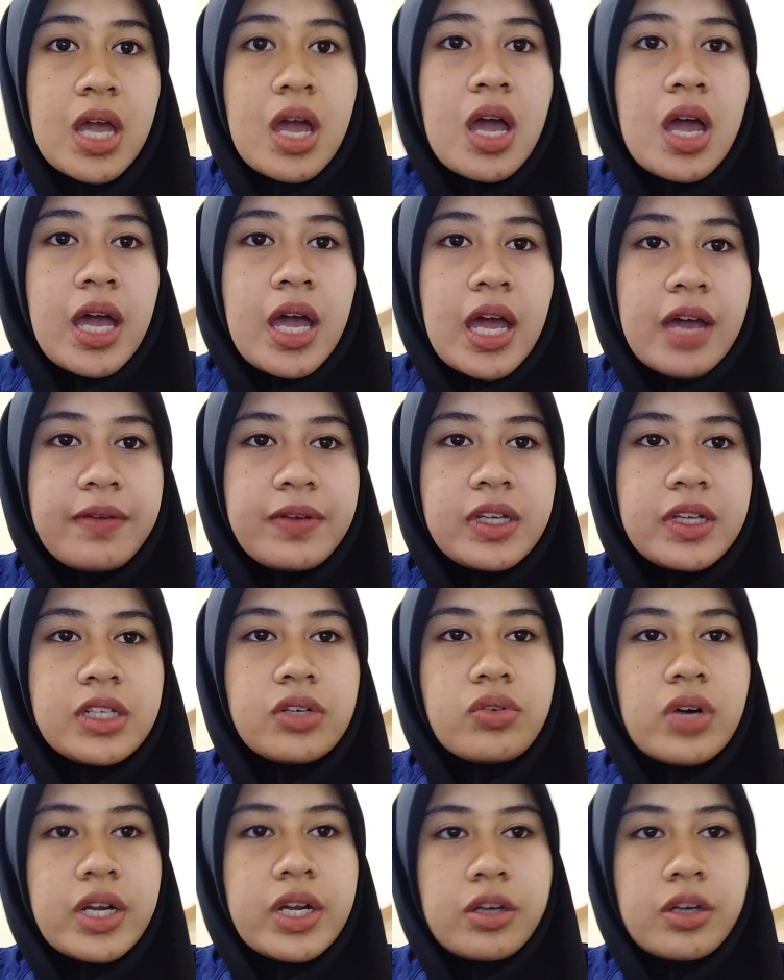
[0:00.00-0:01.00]
Having the
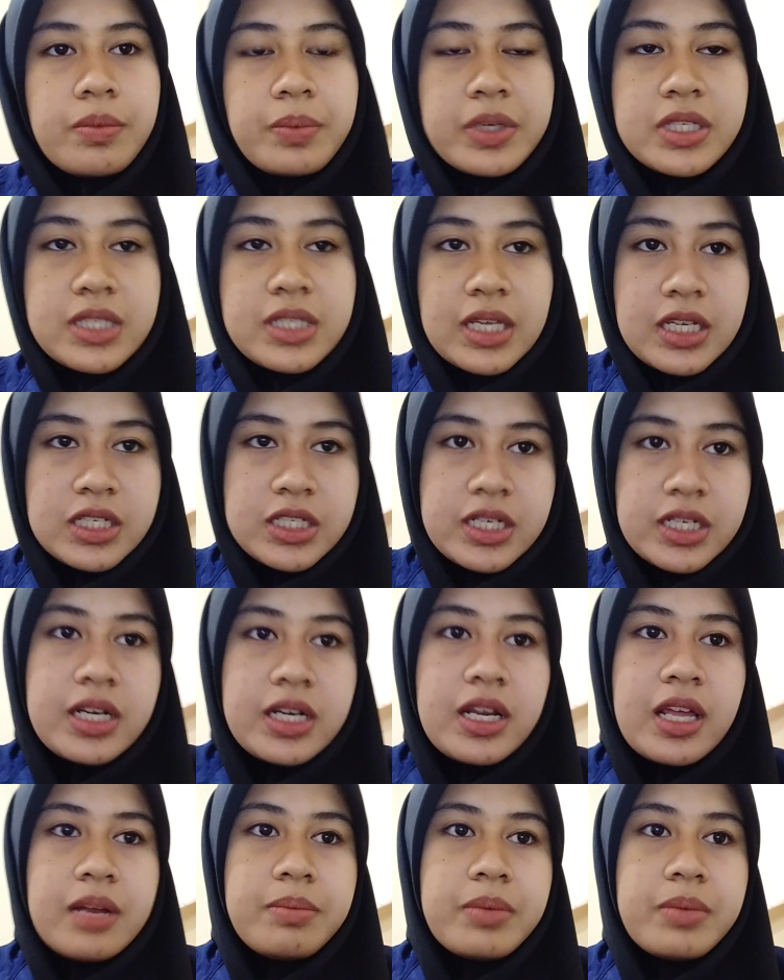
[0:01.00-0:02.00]
right compensation
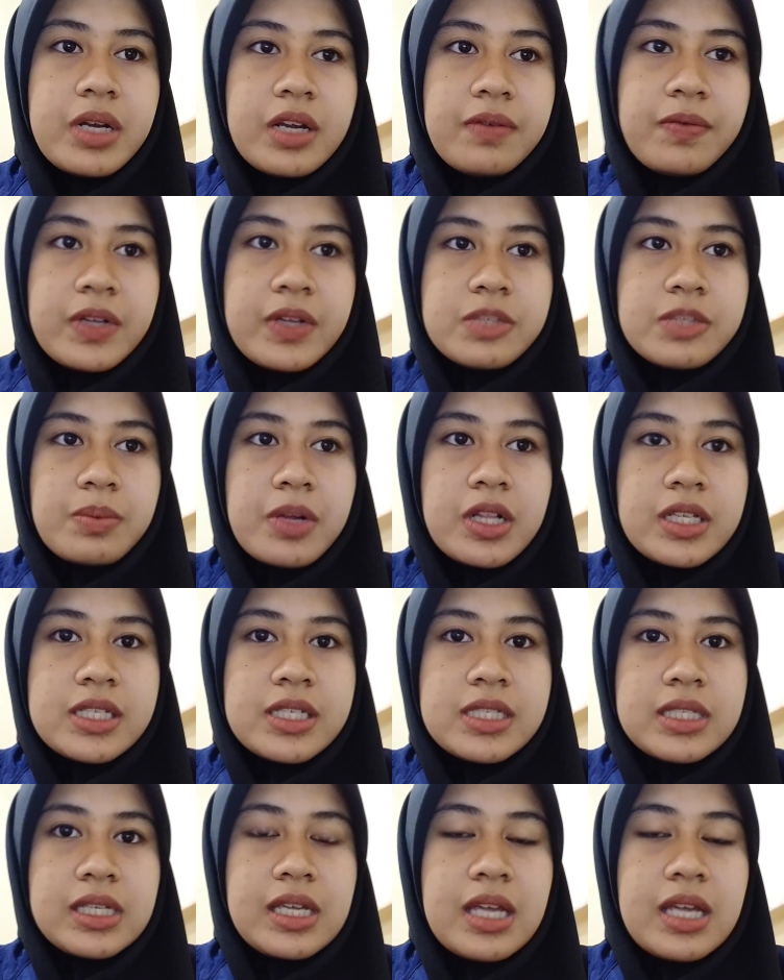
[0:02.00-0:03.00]
and benefits
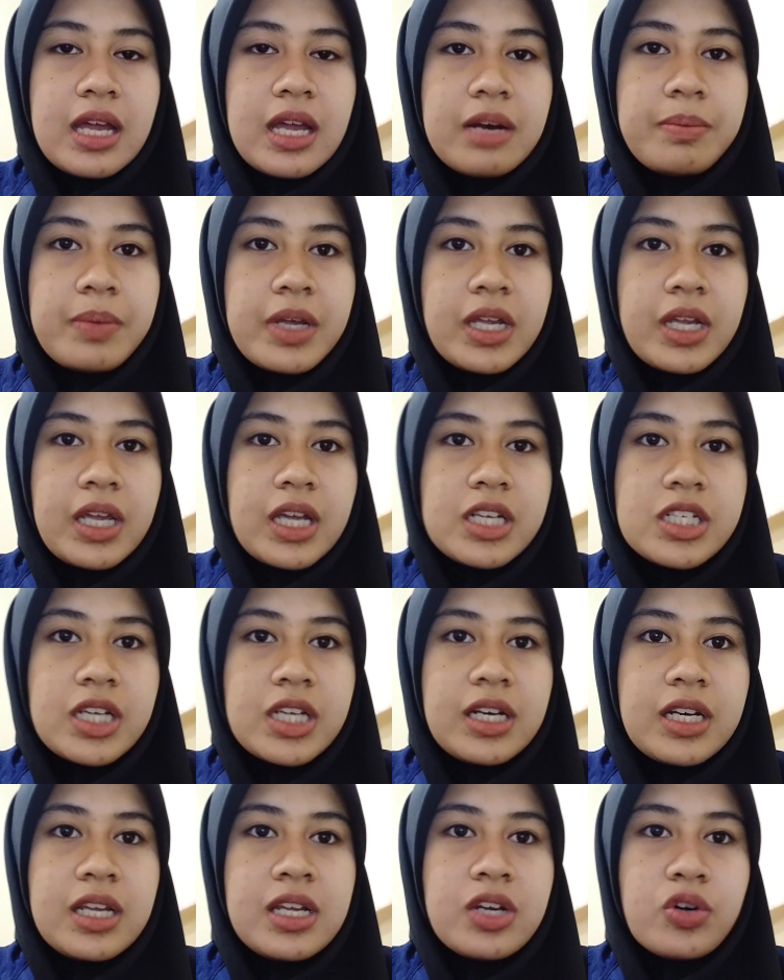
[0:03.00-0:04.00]
policy and package can
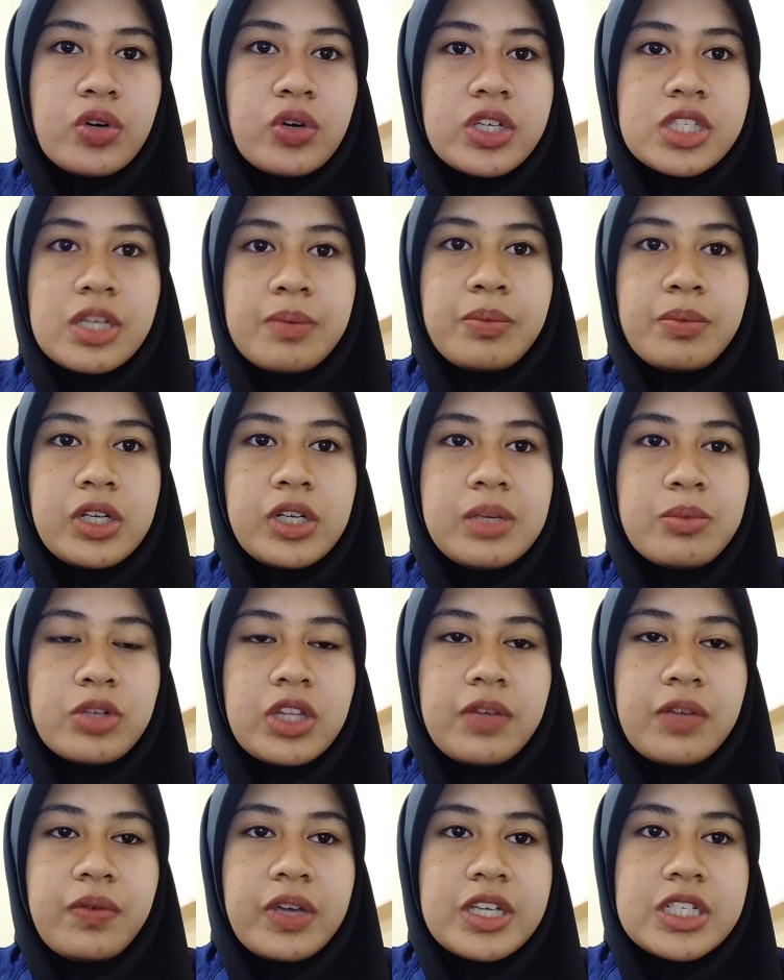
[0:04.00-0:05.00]
increase employee
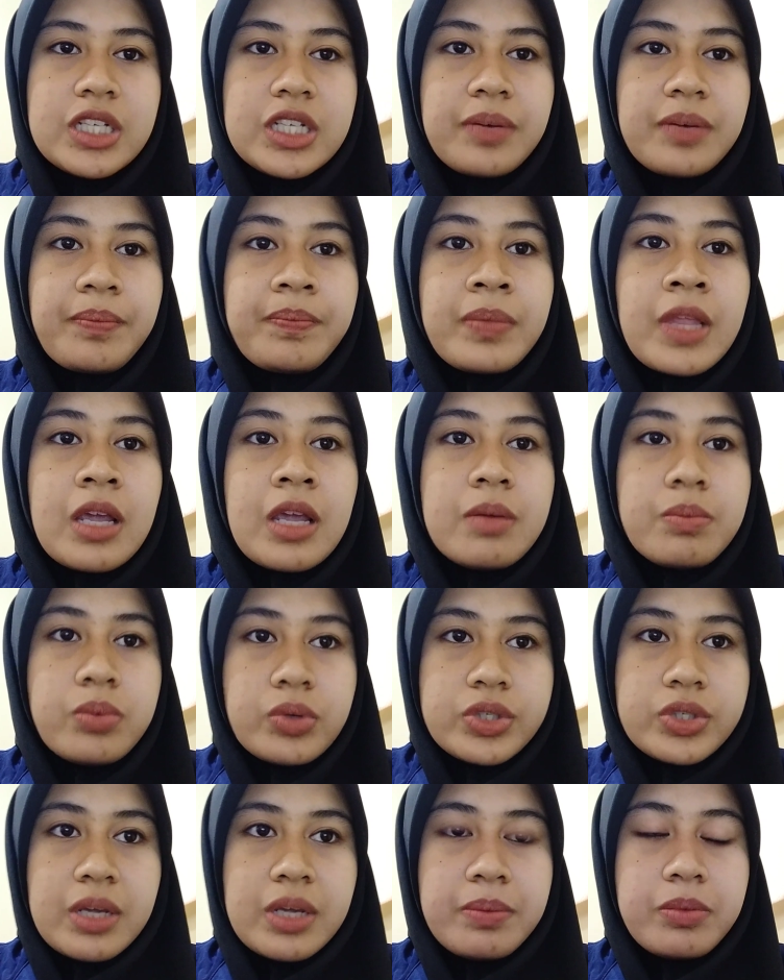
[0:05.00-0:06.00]
motivation, boost
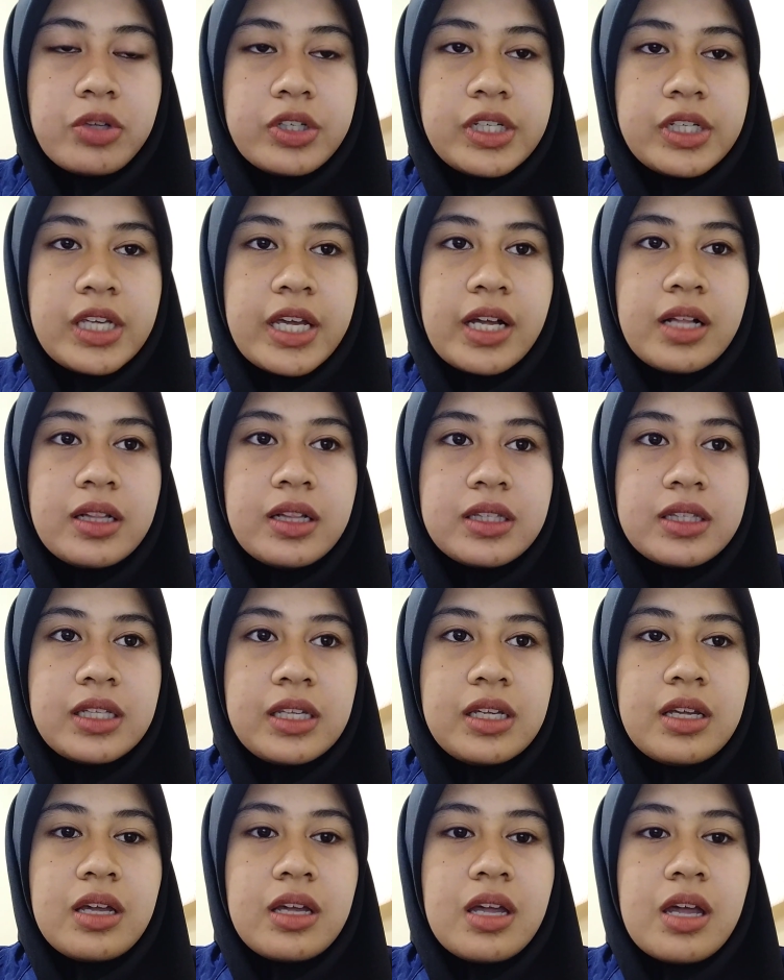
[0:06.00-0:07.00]
employee healthy,
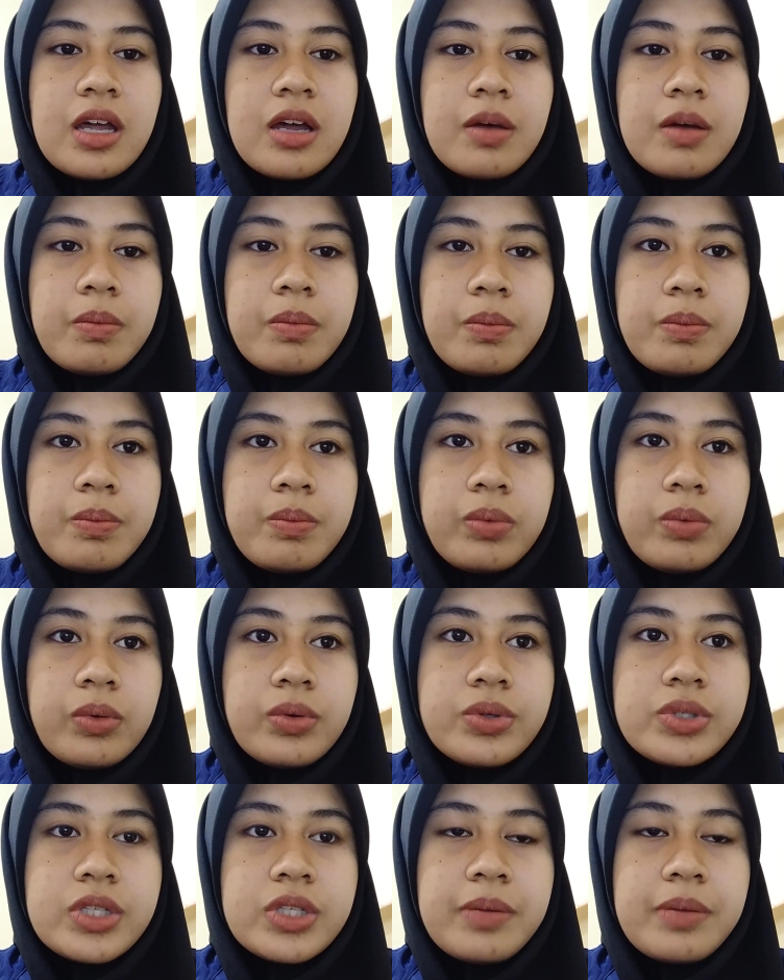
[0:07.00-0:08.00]
boost
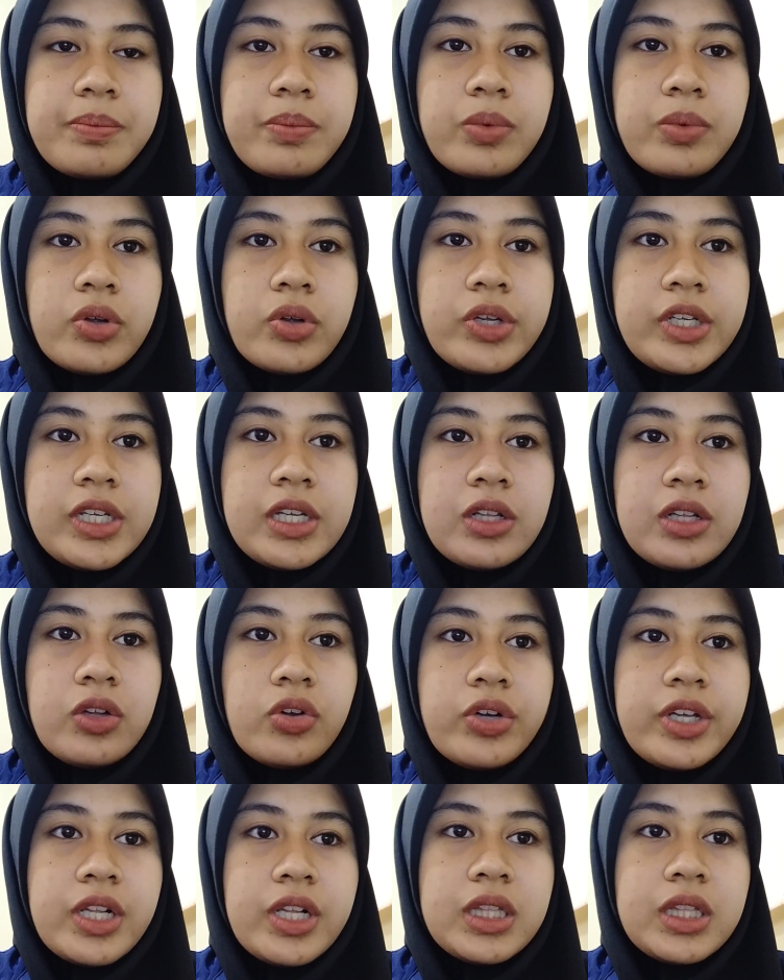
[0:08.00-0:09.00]
employee
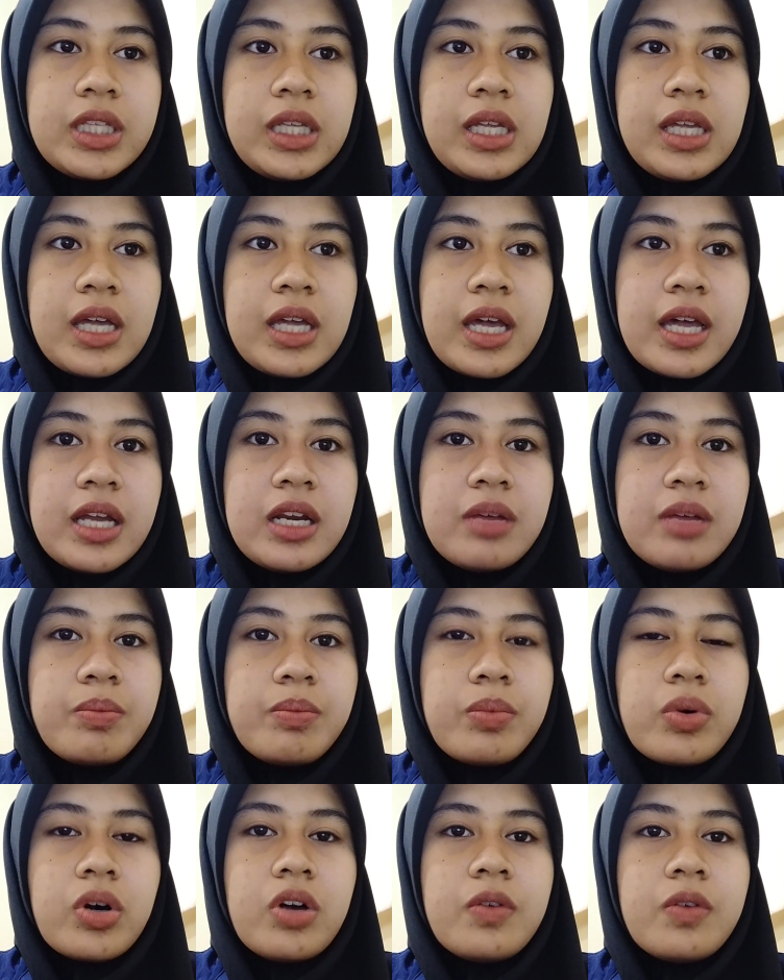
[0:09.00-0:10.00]
loyalty, and
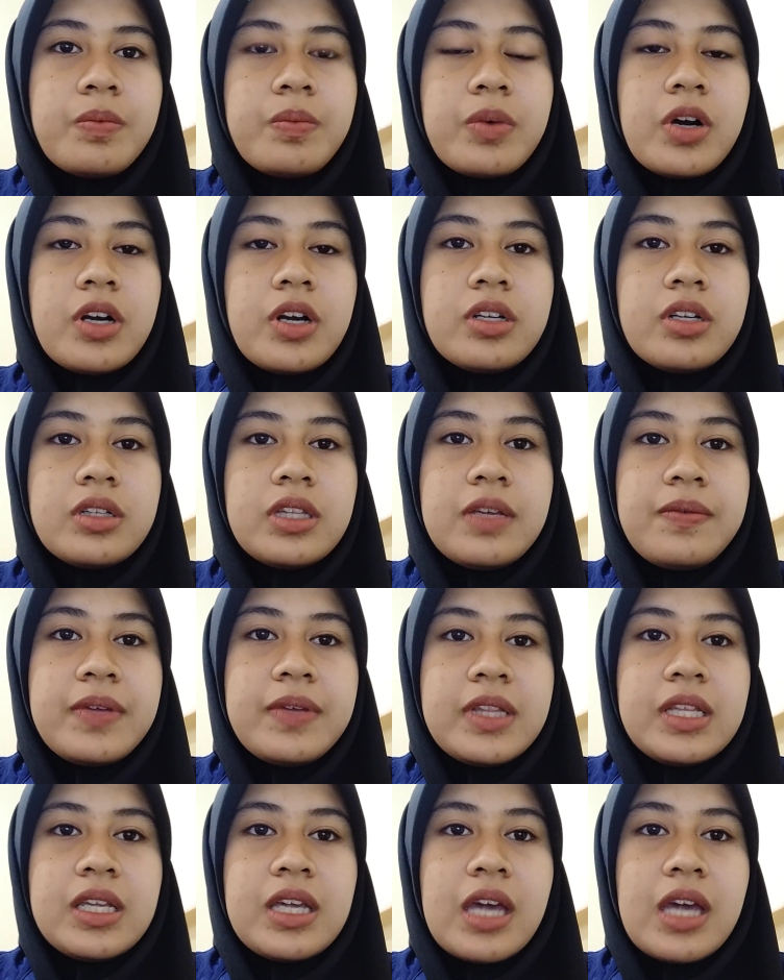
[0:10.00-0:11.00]
improve
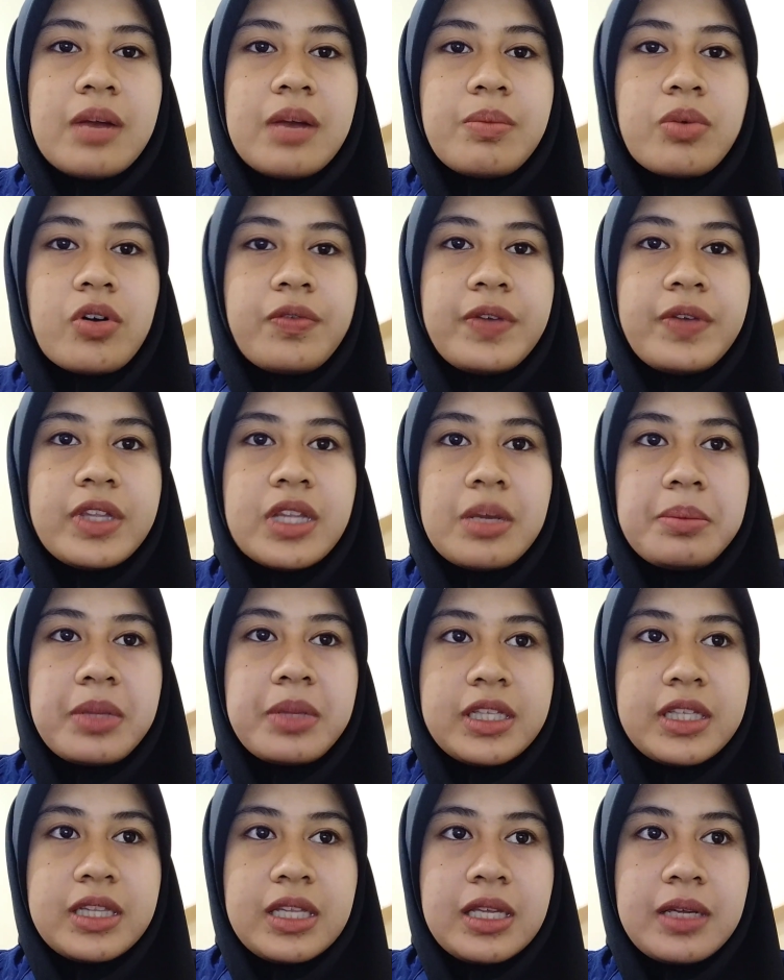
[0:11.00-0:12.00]
productivity and
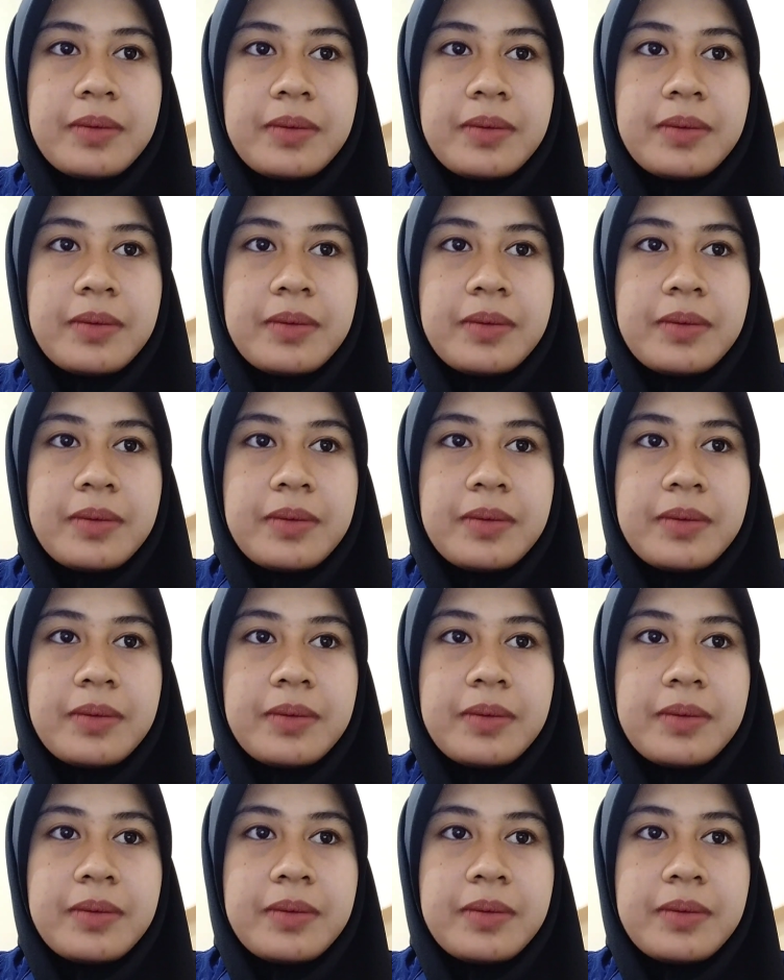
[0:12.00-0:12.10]
profitability.